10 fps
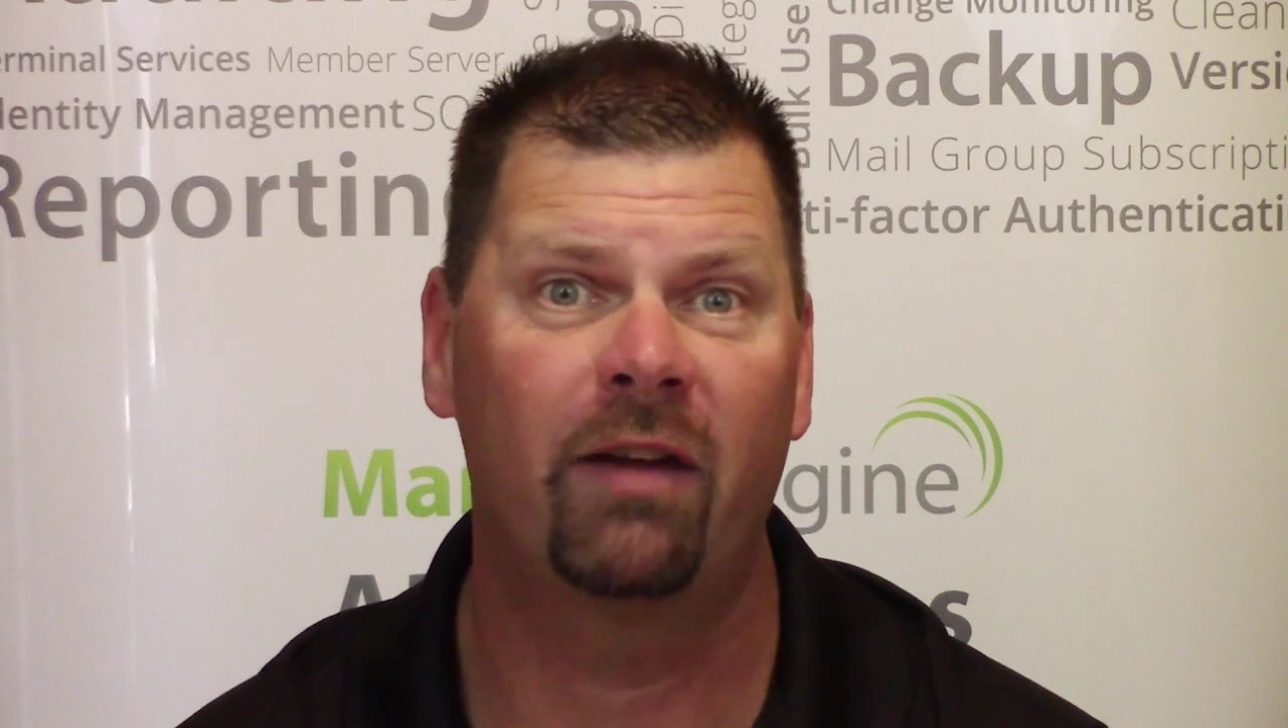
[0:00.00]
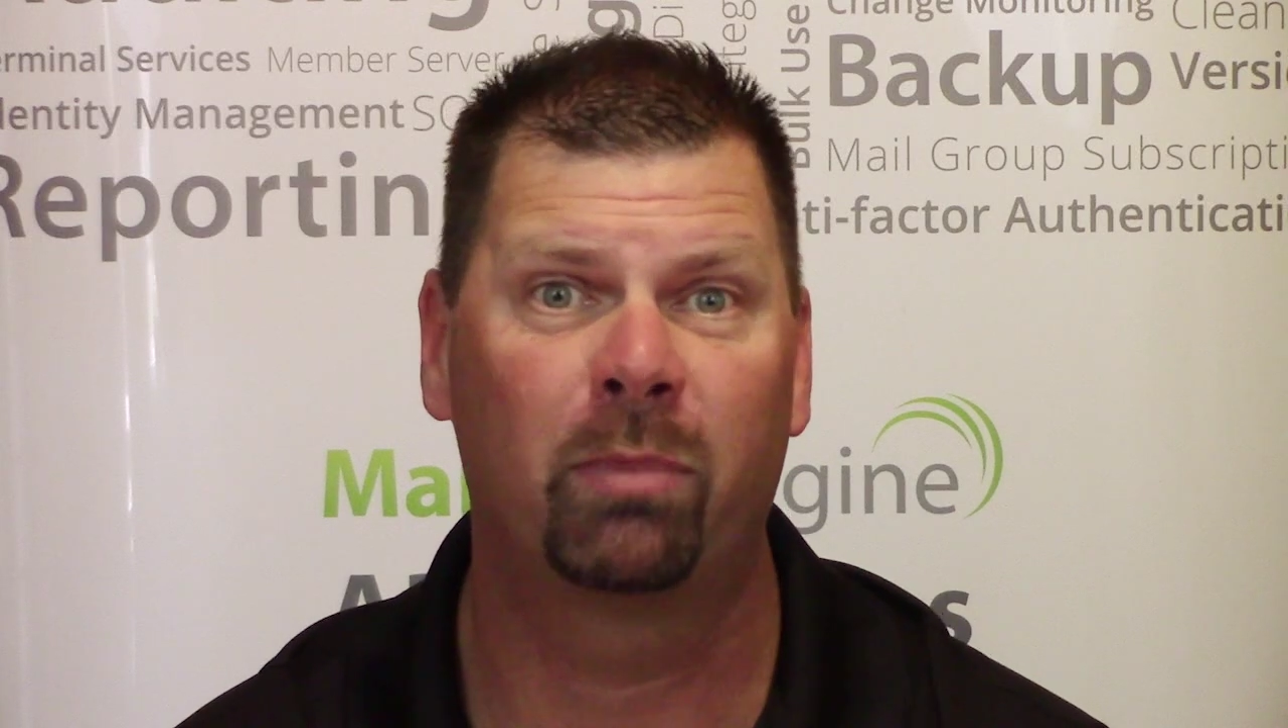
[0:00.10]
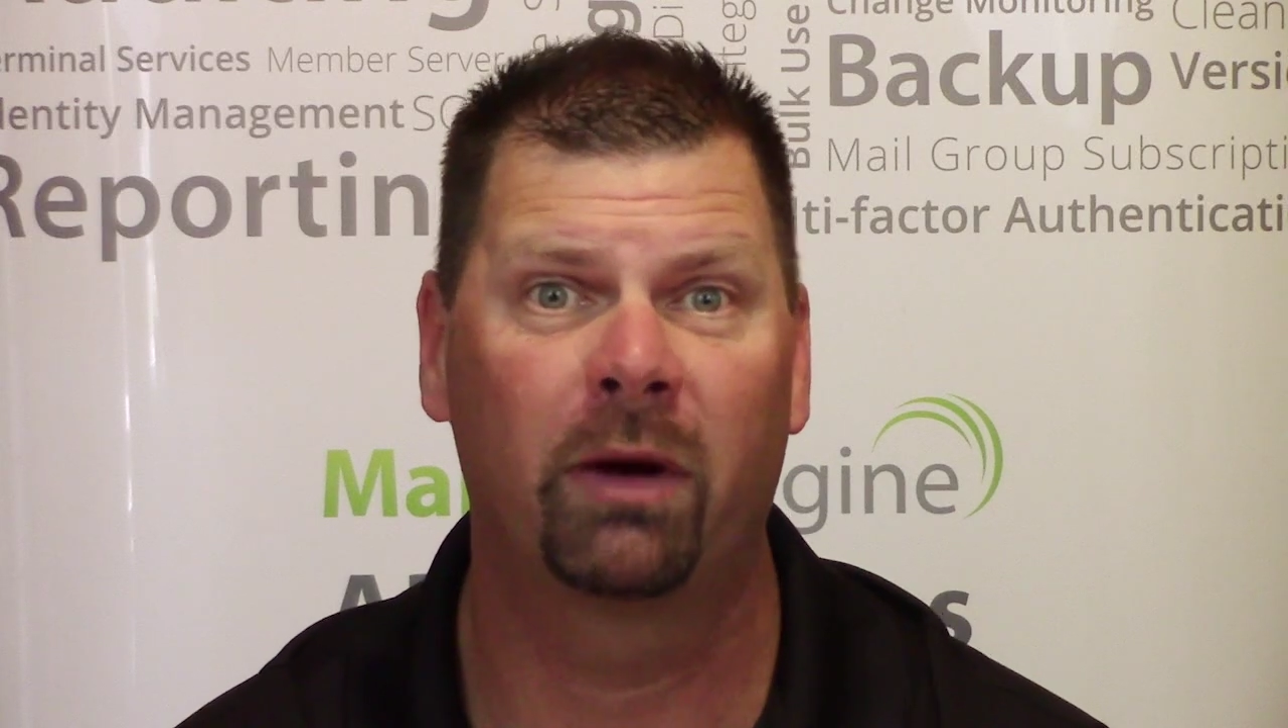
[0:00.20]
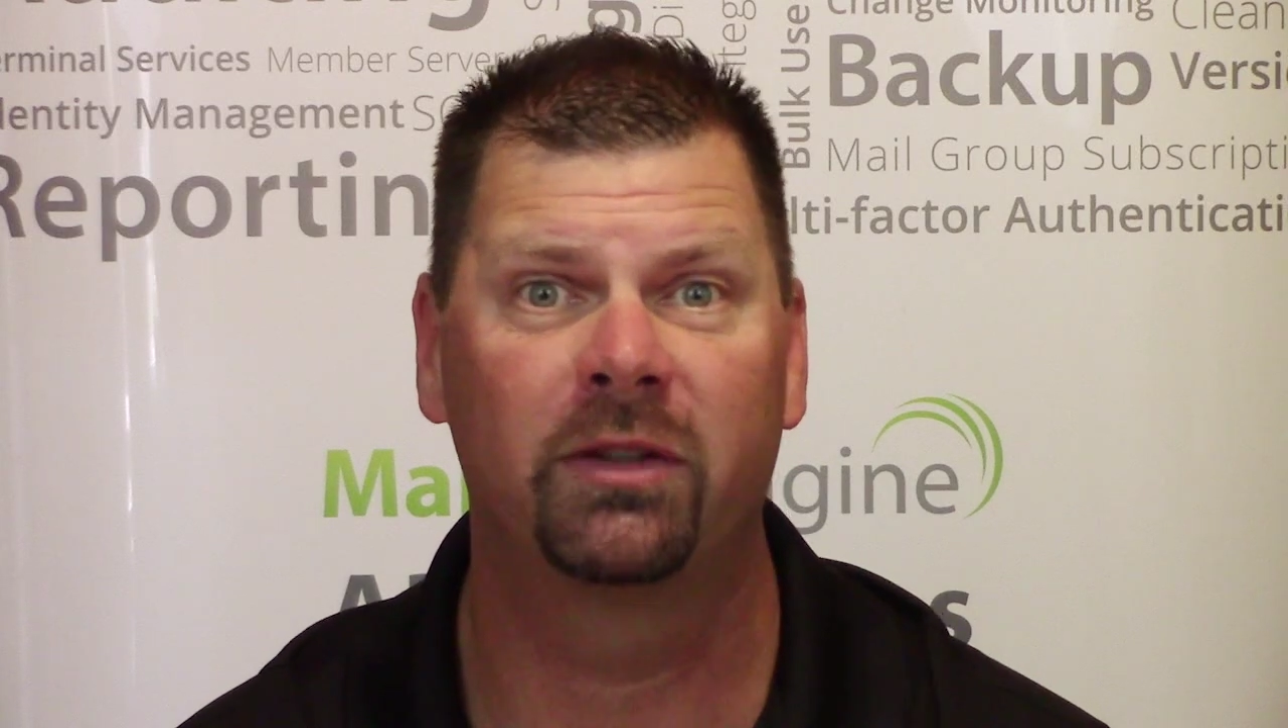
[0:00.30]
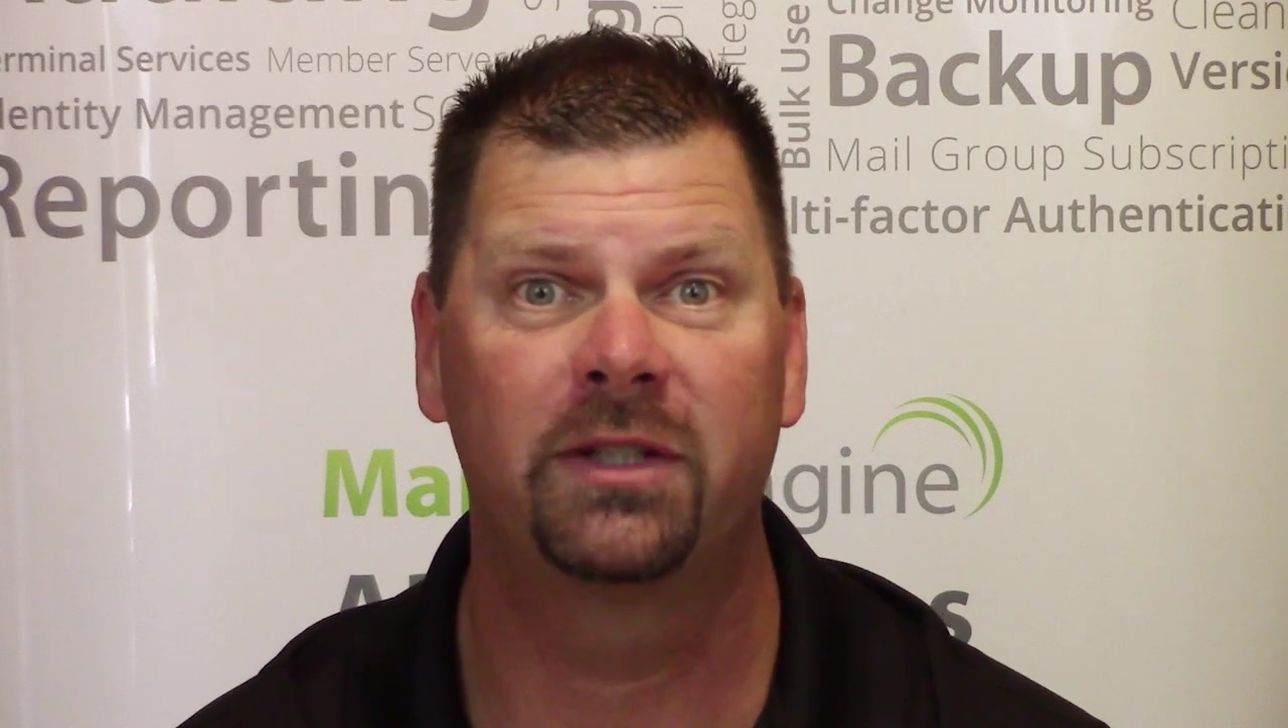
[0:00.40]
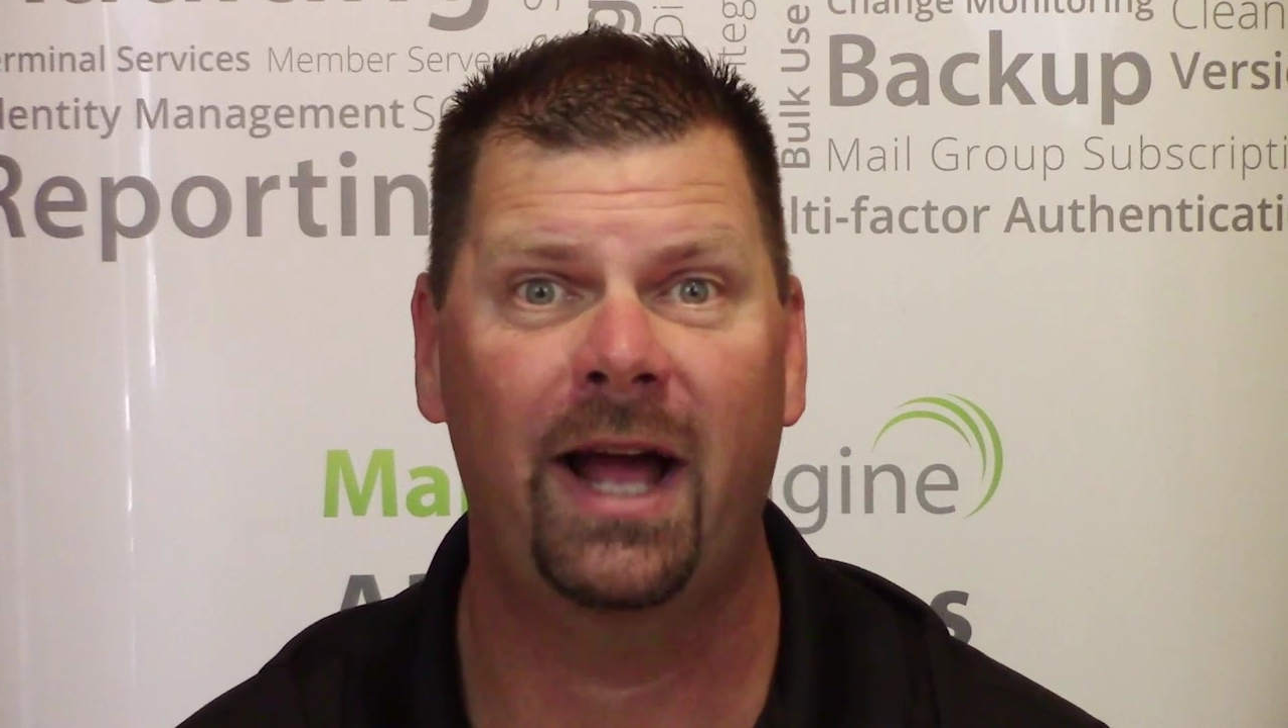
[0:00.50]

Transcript: have privileged